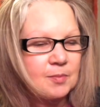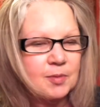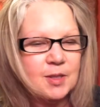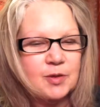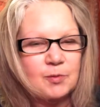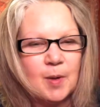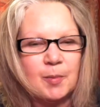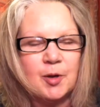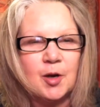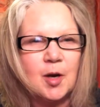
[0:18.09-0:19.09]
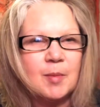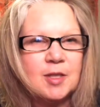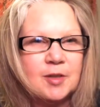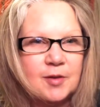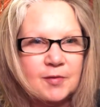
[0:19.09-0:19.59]
Please remember to
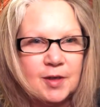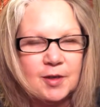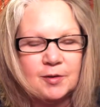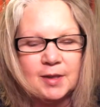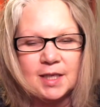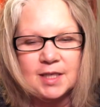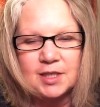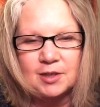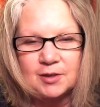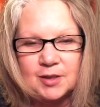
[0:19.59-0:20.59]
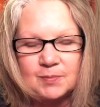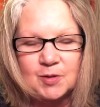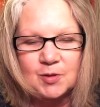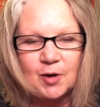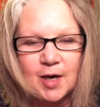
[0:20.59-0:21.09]
comment on the video and like, share, and
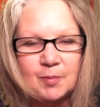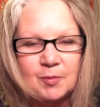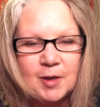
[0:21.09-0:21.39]
subscribe.